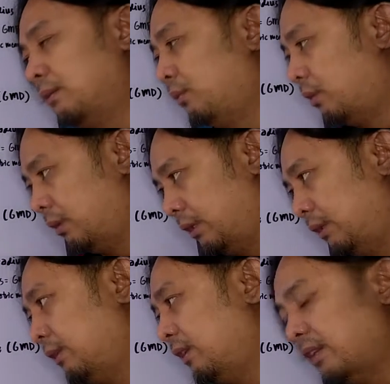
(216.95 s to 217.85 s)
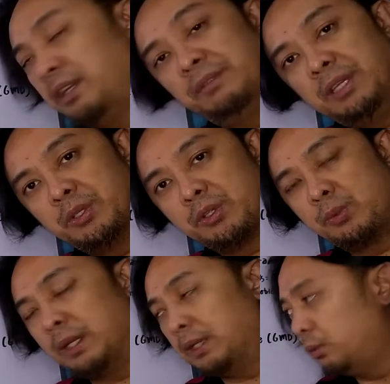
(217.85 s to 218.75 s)
for the derivations,
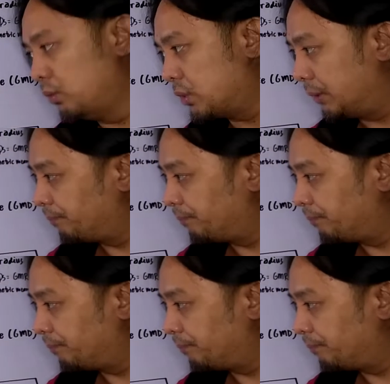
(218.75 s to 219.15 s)
we can do so.